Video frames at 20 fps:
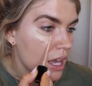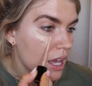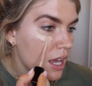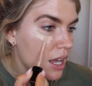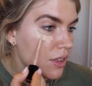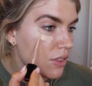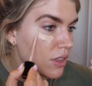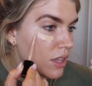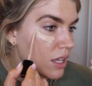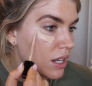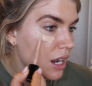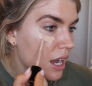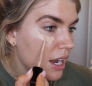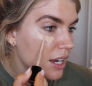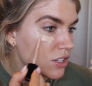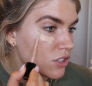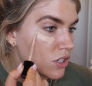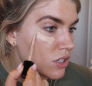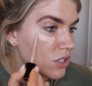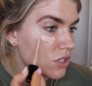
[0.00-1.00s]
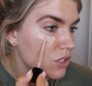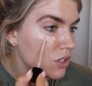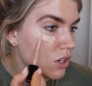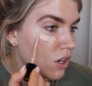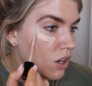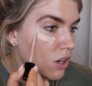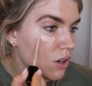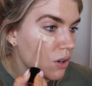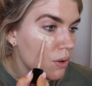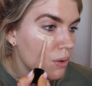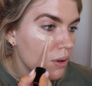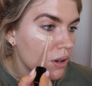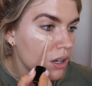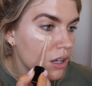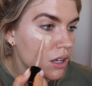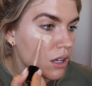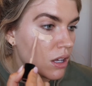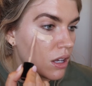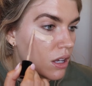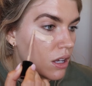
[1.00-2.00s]
And then I just go
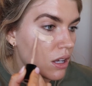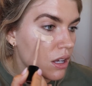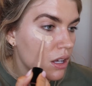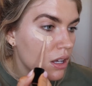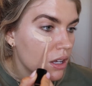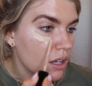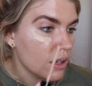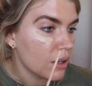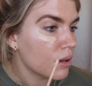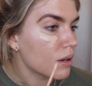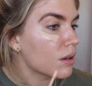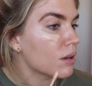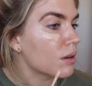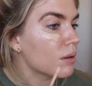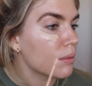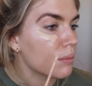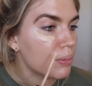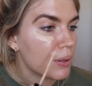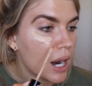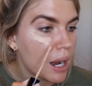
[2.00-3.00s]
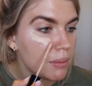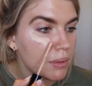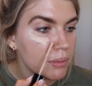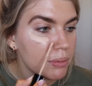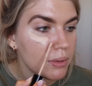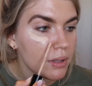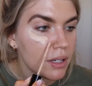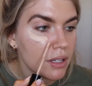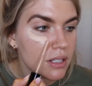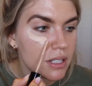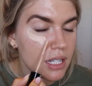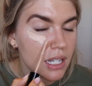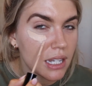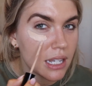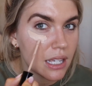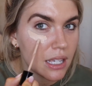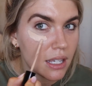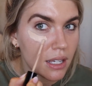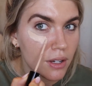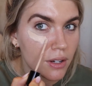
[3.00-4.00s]
probably to
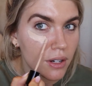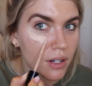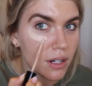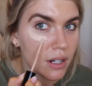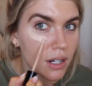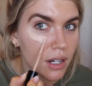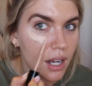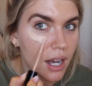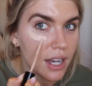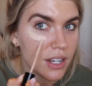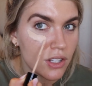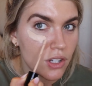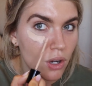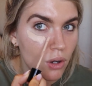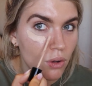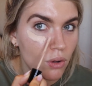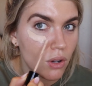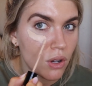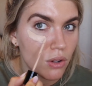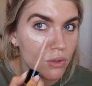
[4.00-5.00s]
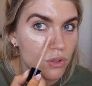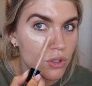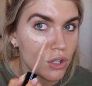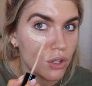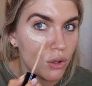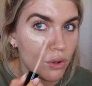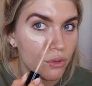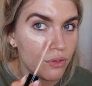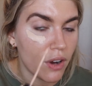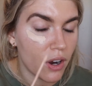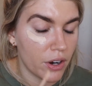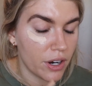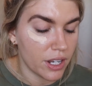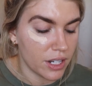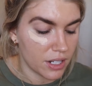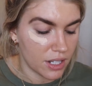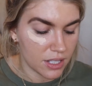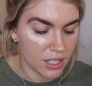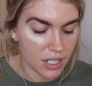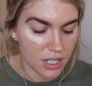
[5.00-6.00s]
here. I don't go too far in
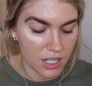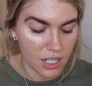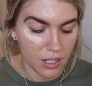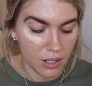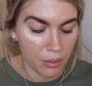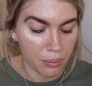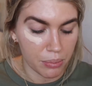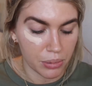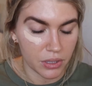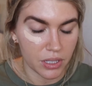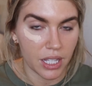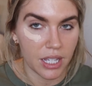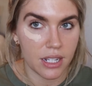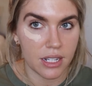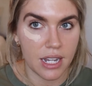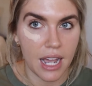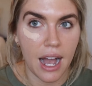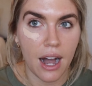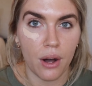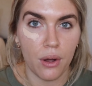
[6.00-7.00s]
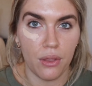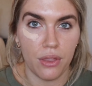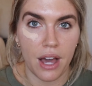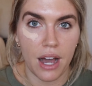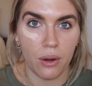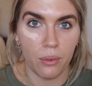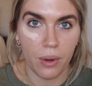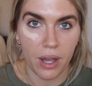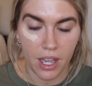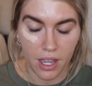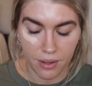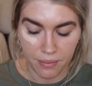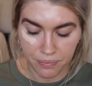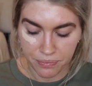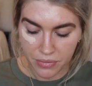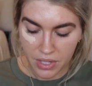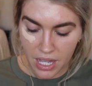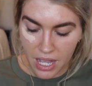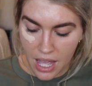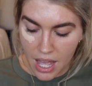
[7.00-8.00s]
because it's gonna blend out that way.
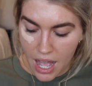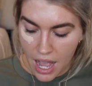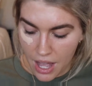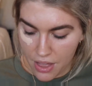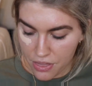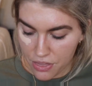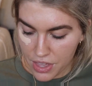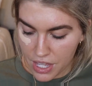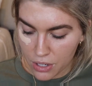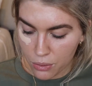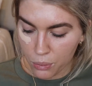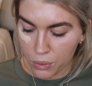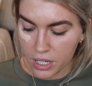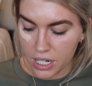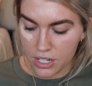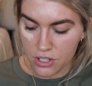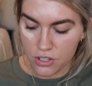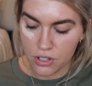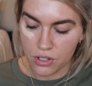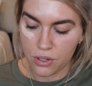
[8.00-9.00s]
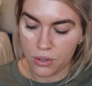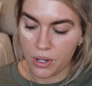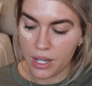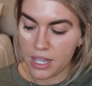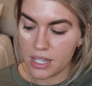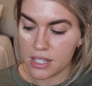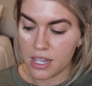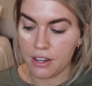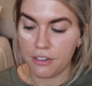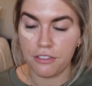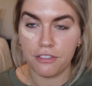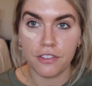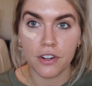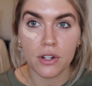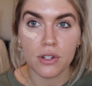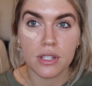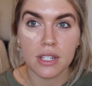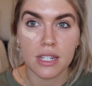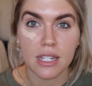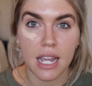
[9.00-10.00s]
And then what I do is I
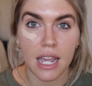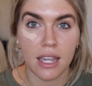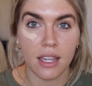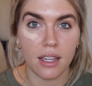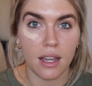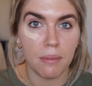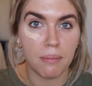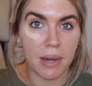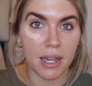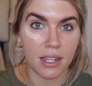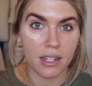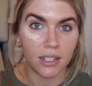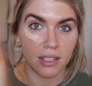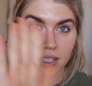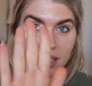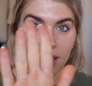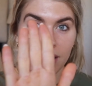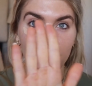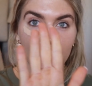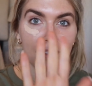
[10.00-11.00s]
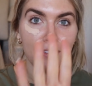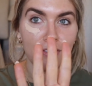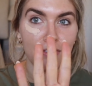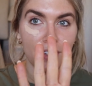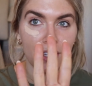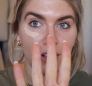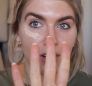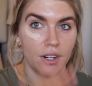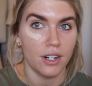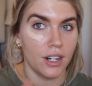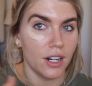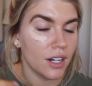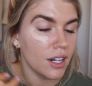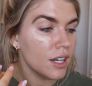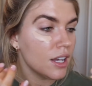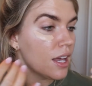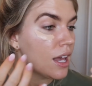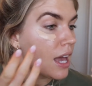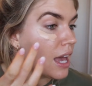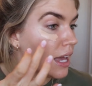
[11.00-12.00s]
first take my clean finger
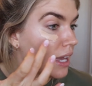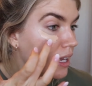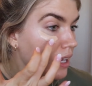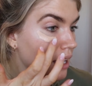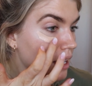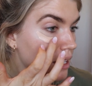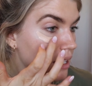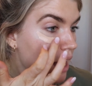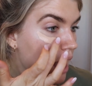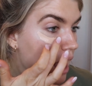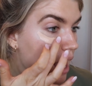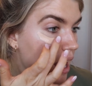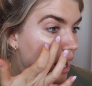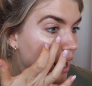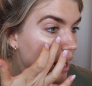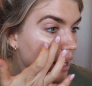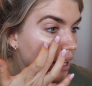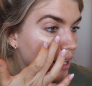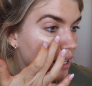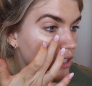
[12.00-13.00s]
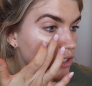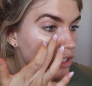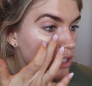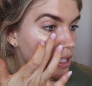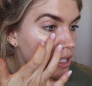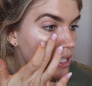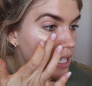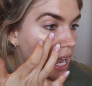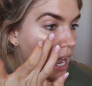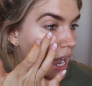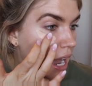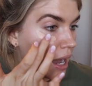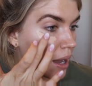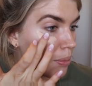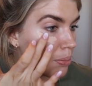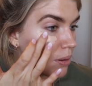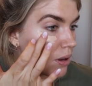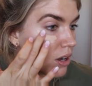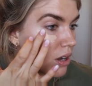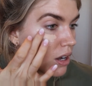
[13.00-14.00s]
and I just
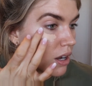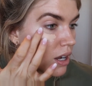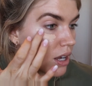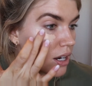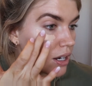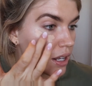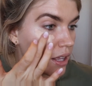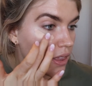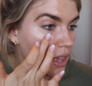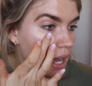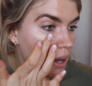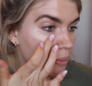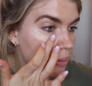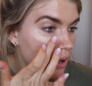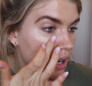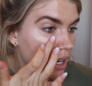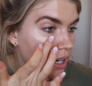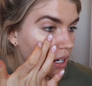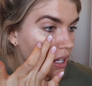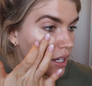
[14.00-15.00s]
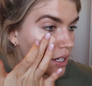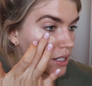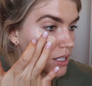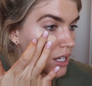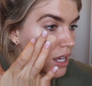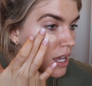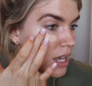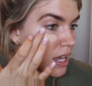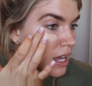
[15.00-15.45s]
tap on that product.